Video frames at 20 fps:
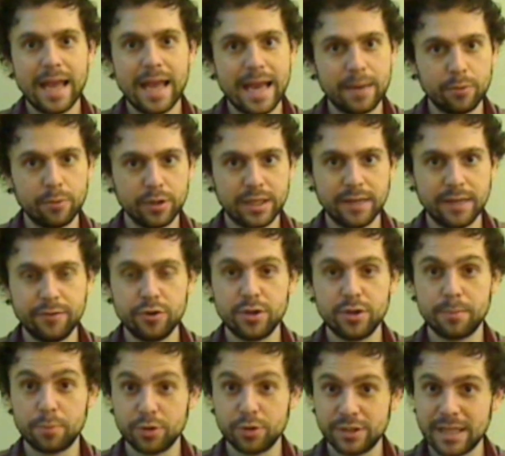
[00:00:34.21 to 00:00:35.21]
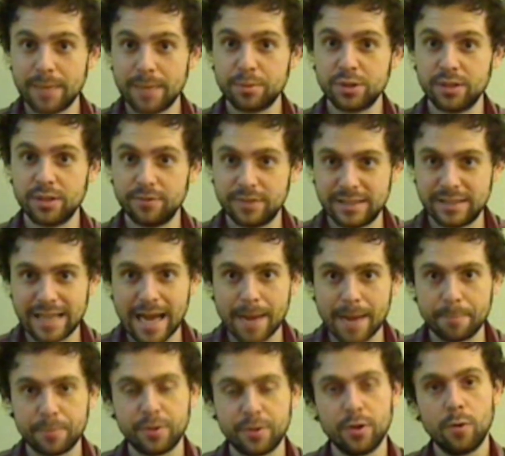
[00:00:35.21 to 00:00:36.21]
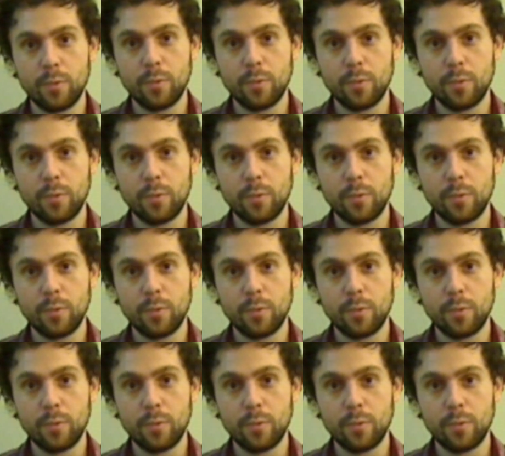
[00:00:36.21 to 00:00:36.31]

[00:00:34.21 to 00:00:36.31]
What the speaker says: and will give you the perception of depth